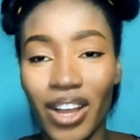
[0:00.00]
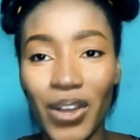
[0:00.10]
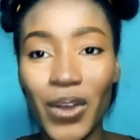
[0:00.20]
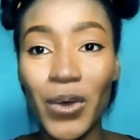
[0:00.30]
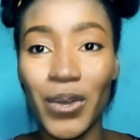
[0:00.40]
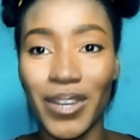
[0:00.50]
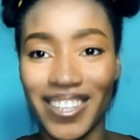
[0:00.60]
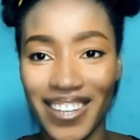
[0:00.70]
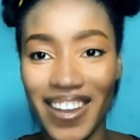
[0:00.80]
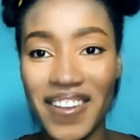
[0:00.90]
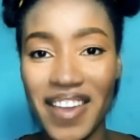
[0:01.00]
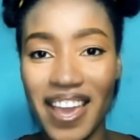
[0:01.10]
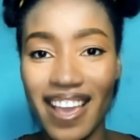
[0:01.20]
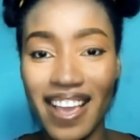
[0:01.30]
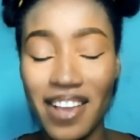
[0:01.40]
Whew.
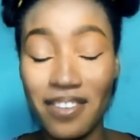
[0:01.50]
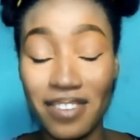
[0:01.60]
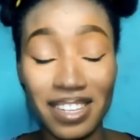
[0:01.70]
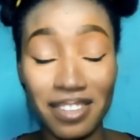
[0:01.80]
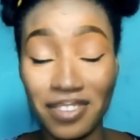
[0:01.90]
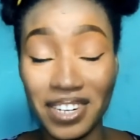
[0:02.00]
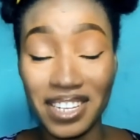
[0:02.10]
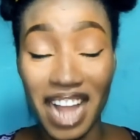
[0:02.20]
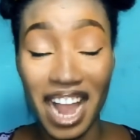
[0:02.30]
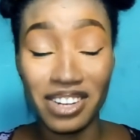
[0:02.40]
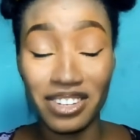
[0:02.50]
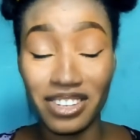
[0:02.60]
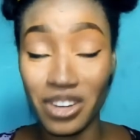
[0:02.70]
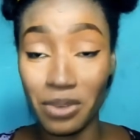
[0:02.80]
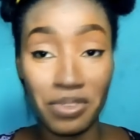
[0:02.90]
okay first and first i
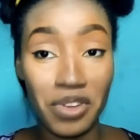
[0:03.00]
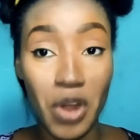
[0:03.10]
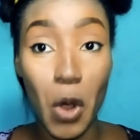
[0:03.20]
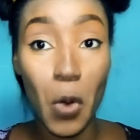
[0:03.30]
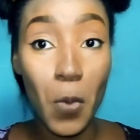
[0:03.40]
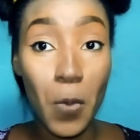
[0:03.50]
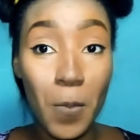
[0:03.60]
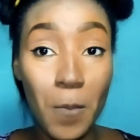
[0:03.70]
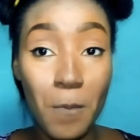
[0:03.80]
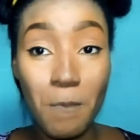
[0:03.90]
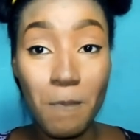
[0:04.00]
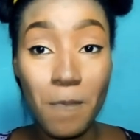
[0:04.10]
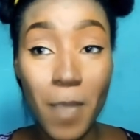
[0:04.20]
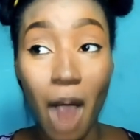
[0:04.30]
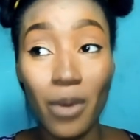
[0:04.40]
don't know
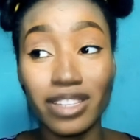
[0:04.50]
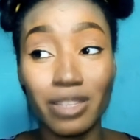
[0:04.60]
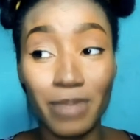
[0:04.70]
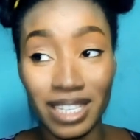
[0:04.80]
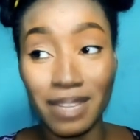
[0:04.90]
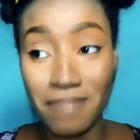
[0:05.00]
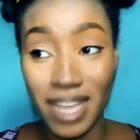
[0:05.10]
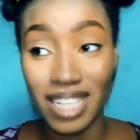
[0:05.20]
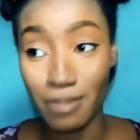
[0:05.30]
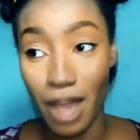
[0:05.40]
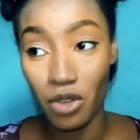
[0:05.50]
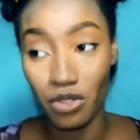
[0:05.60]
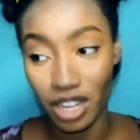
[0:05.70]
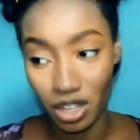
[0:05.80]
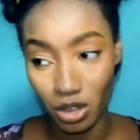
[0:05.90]
what this person means by
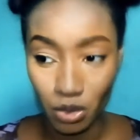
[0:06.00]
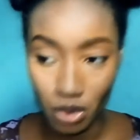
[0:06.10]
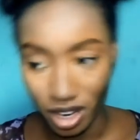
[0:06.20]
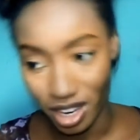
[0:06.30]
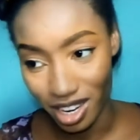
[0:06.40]
overlook